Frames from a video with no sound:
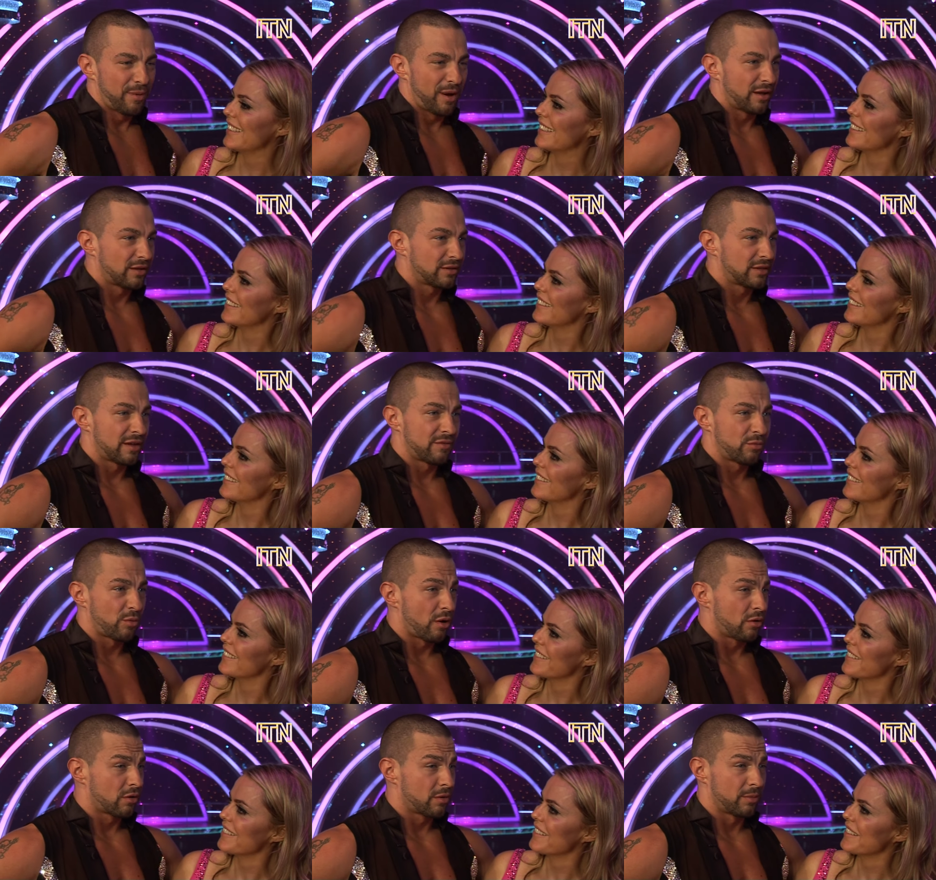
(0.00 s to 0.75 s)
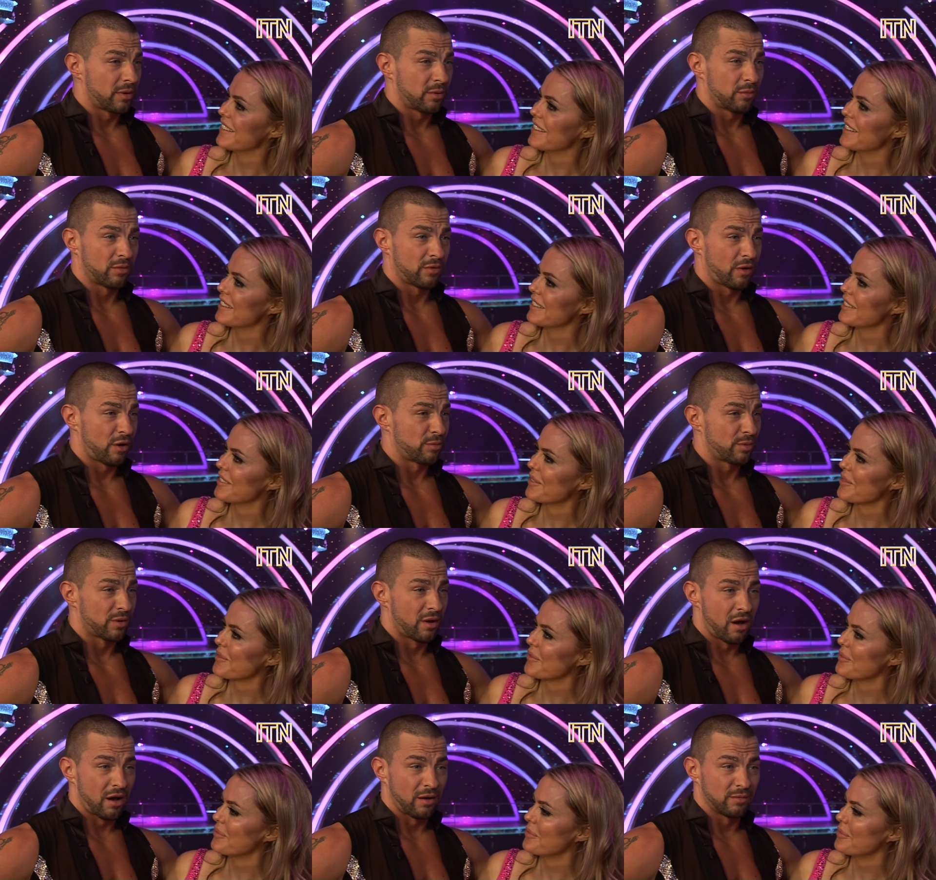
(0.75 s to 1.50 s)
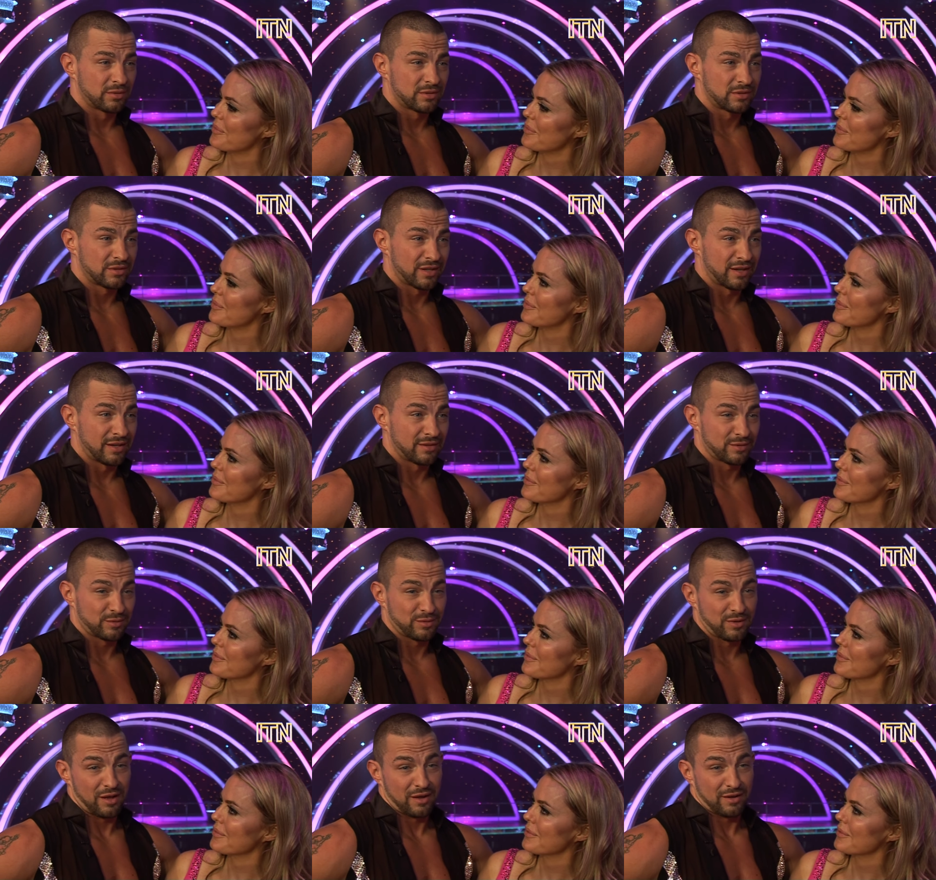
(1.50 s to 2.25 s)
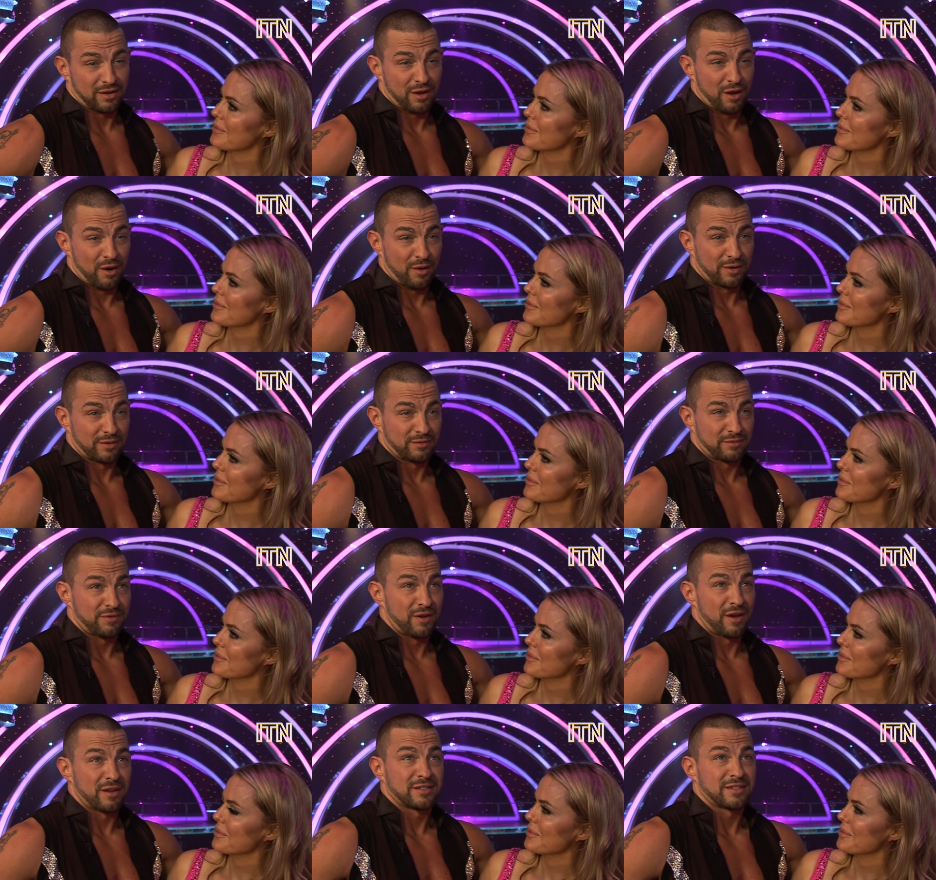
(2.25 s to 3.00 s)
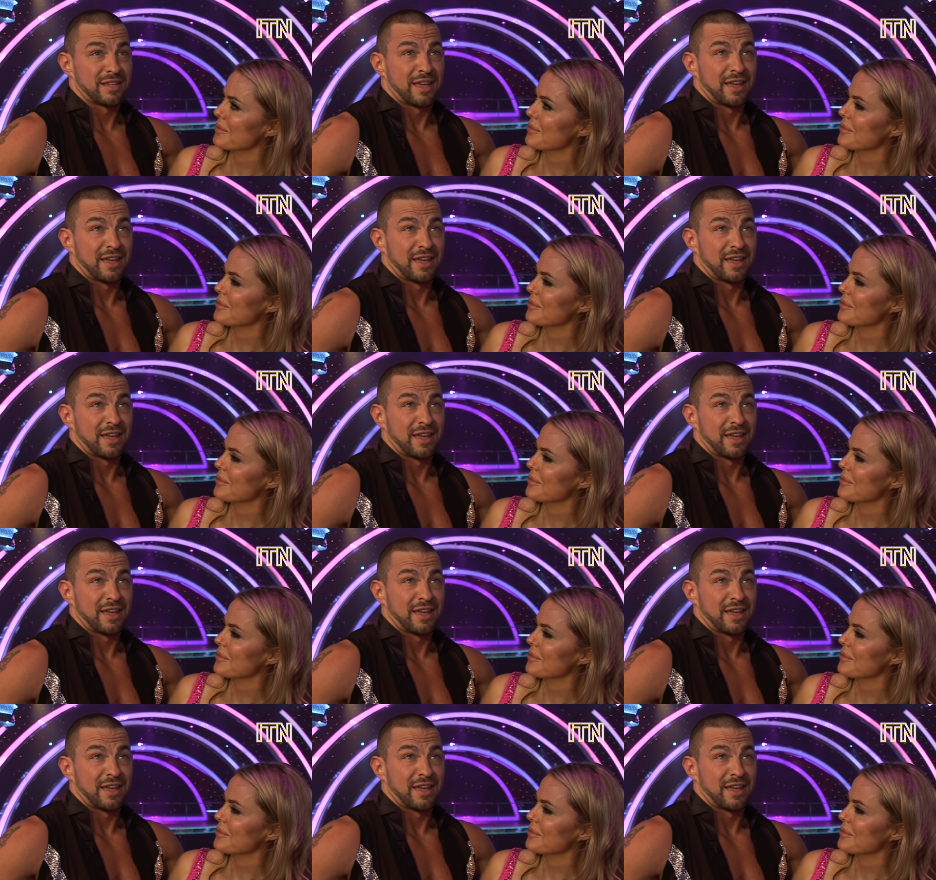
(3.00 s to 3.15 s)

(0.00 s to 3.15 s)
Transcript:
Speaker 1: but they've welcomed me with open arms. It's like going first